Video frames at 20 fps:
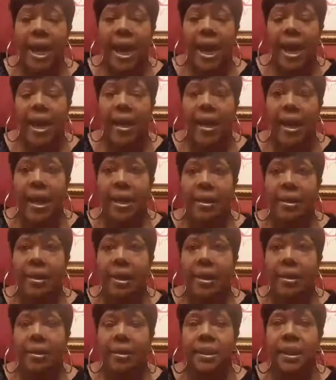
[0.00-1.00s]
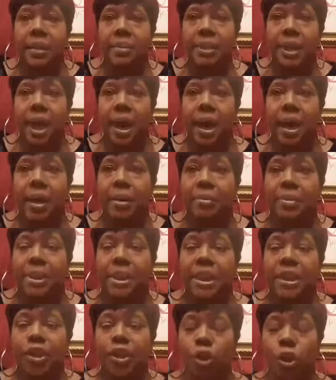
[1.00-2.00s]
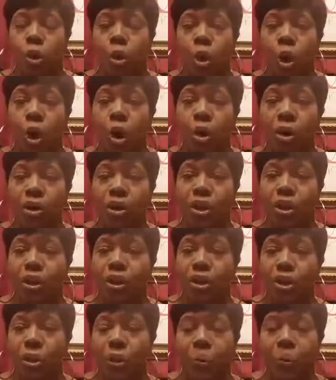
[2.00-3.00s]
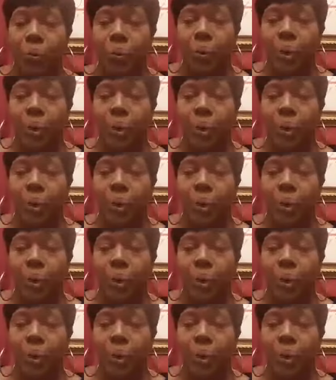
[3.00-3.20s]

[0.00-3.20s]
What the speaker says: And sometimes it's so hard to do.